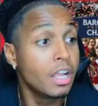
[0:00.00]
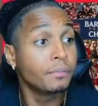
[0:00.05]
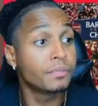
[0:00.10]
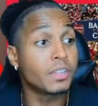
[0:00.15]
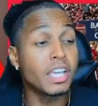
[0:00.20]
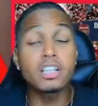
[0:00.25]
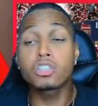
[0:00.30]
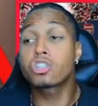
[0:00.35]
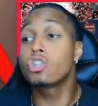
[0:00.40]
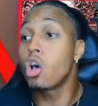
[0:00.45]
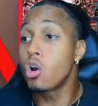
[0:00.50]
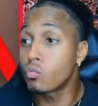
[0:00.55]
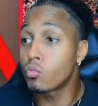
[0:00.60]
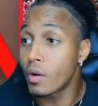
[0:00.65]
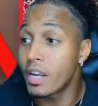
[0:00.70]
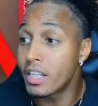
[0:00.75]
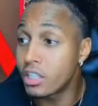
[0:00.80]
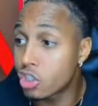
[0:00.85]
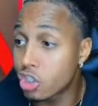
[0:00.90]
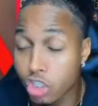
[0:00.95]
These long
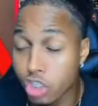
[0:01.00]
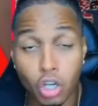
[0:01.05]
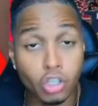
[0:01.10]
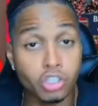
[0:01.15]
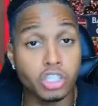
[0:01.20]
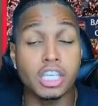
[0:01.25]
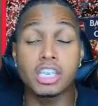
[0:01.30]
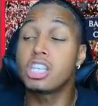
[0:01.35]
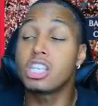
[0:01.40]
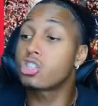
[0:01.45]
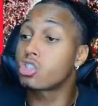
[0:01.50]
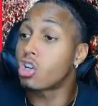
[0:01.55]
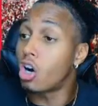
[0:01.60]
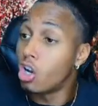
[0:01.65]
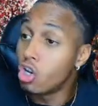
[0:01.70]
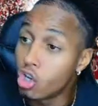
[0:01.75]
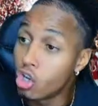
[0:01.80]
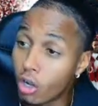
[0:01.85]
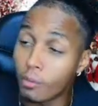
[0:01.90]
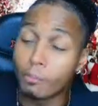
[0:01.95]
range shots, he's got a
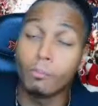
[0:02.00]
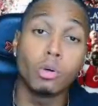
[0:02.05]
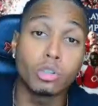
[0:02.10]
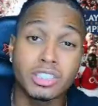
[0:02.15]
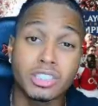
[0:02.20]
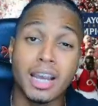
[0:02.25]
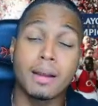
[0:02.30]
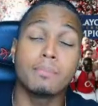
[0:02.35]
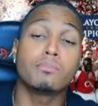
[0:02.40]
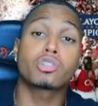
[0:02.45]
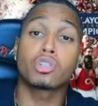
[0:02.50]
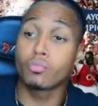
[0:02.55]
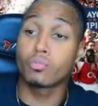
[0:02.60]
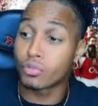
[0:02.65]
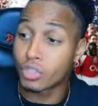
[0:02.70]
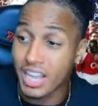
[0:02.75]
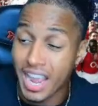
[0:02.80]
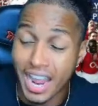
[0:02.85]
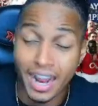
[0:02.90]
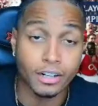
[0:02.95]
lot more time to
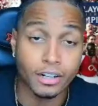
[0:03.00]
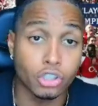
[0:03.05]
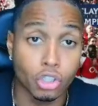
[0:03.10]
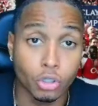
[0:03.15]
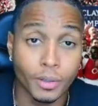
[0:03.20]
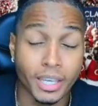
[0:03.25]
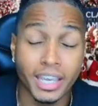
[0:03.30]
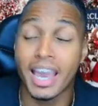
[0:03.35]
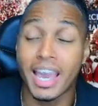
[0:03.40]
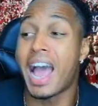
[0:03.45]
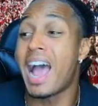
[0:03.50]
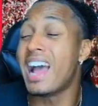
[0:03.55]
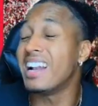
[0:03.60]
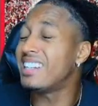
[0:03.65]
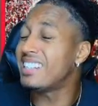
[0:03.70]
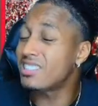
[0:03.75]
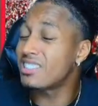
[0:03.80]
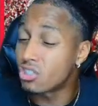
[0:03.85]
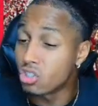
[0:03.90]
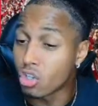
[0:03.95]
react to it, and
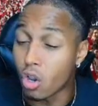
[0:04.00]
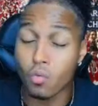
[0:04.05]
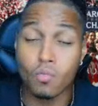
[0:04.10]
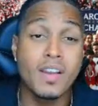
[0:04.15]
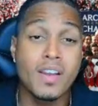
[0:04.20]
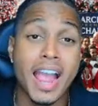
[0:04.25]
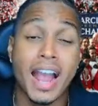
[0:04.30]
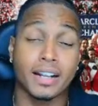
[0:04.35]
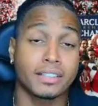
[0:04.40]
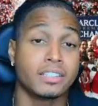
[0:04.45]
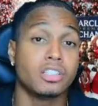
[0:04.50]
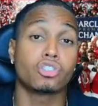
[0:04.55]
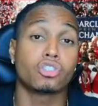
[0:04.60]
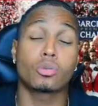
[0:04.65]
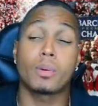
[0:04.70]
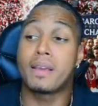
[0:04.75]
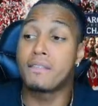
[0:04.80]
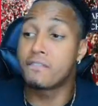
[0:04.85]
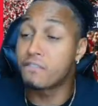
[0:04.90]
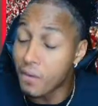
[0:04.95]
he's not reacting
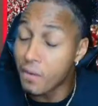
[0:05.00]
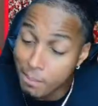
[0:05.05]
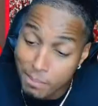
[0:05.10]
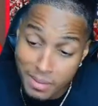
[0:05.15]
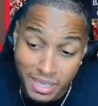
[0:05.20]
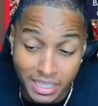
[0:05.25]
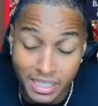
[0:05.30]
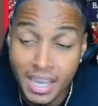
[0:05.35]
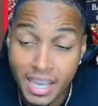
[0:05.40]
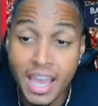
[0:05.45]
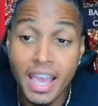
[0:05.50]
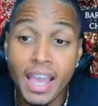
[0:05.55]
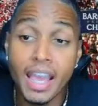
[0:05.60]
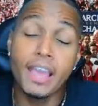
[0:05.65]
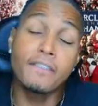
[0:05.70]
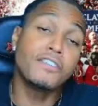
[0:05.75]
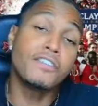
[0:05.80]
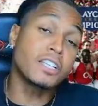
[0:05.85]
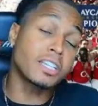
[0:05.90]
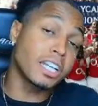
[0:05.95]
to it. And for me,
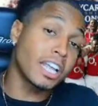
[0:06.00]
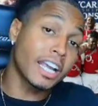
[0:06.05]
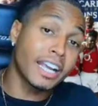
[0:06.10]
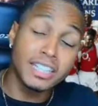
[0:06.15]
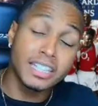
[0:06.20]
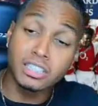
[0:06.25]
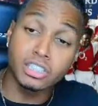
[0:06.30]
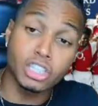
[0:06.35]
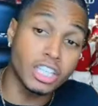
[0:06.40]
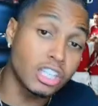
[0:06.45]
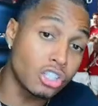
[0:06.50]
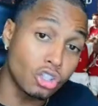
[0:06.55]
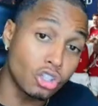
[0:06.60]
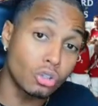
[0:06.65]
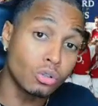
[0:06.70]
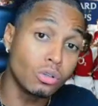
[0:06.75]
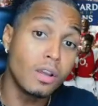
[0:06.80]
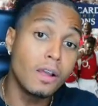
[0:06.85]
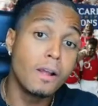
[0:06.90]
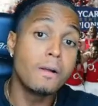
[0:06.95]
if he's going to
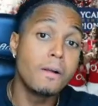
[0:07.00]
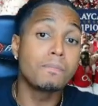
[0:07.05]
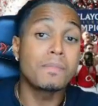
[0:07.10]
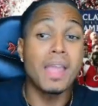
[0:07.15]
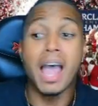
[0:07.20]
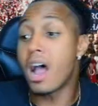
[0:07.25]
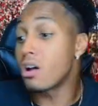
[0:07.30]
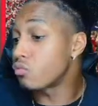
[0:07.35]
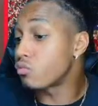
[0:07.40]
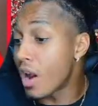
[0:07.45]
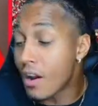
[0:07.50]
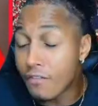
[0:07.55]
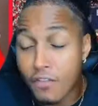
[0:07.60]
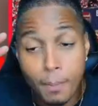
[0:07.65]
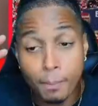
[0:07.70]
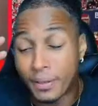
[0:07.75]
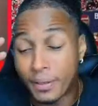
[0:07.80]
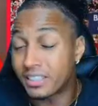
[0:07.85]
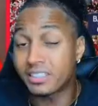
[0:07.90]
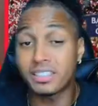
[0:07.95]
continue, I'd rather,
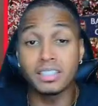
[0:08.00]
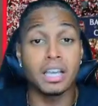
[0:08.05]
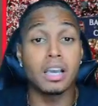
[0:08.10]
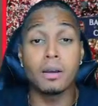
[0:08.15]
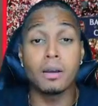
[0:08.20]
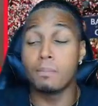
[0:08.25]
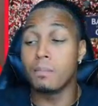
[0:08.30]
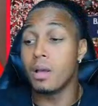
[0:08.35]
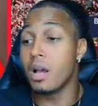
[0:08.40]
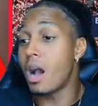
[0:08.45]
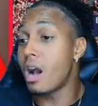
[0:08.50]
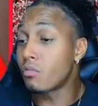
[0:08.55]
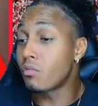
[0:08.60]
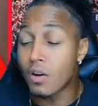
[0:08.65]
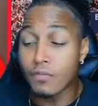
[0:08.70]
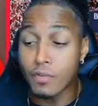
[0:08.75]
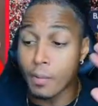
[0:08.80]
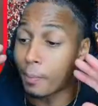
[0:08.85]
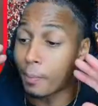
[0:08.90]
um, I'd rather